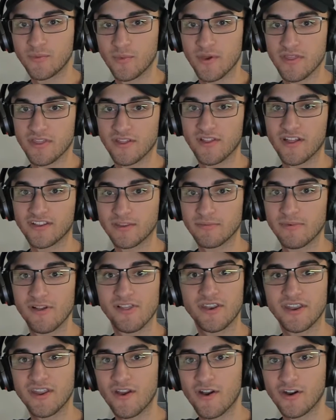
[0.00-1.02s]
with
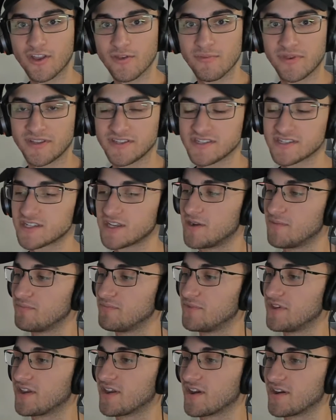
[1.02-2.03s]
electability arguments
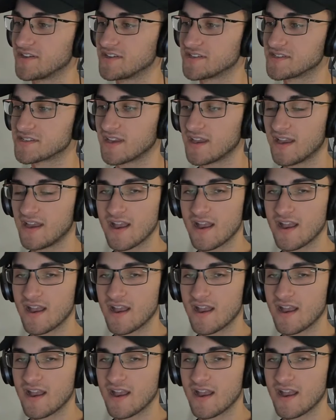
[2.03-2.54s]
because